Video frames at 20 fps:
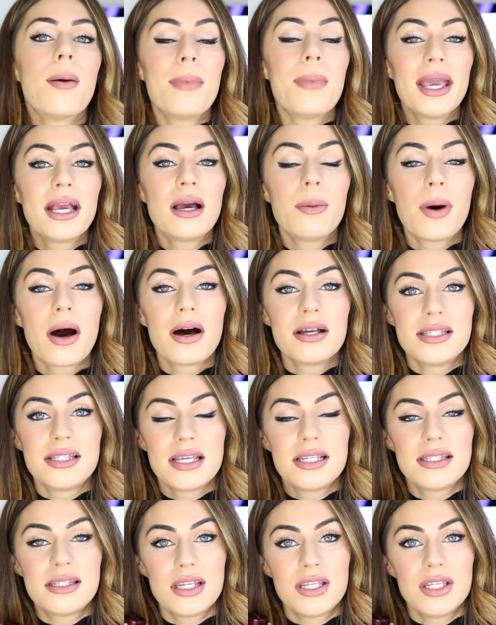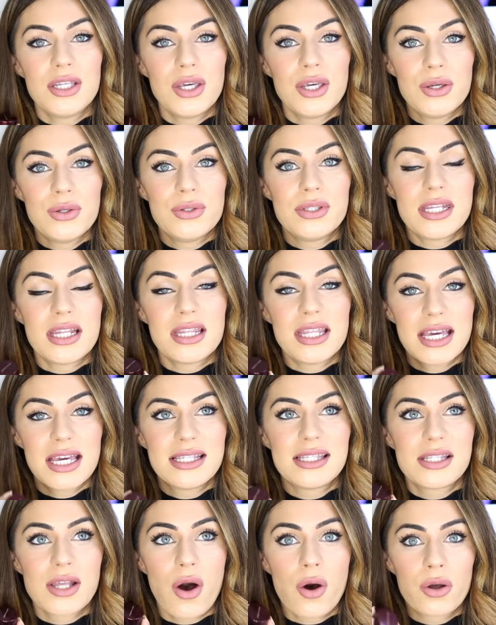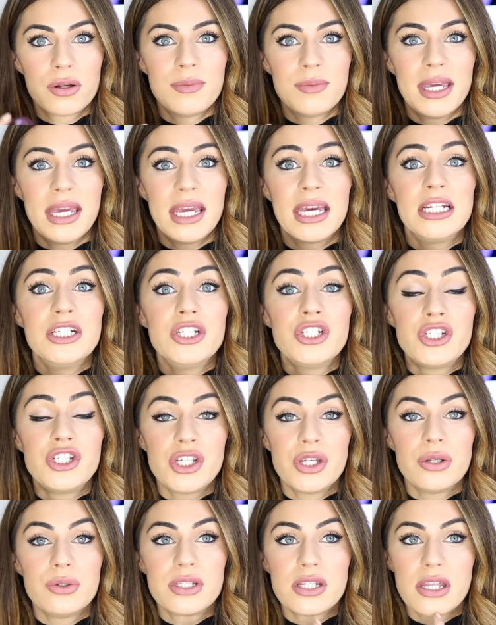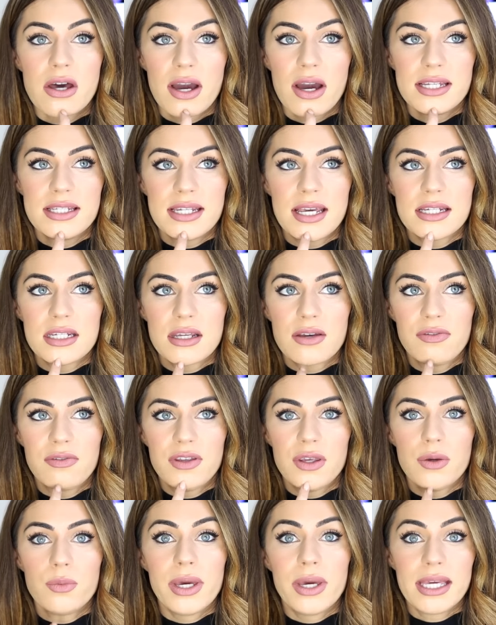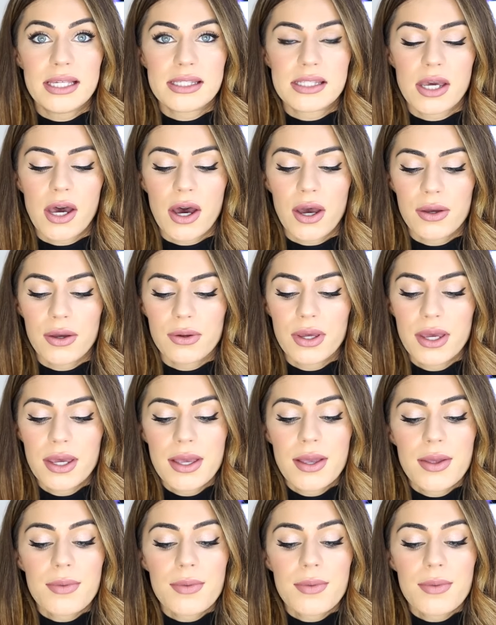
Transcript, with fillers: a makeup artist used this on me in a shoot that I did a few weeks ago.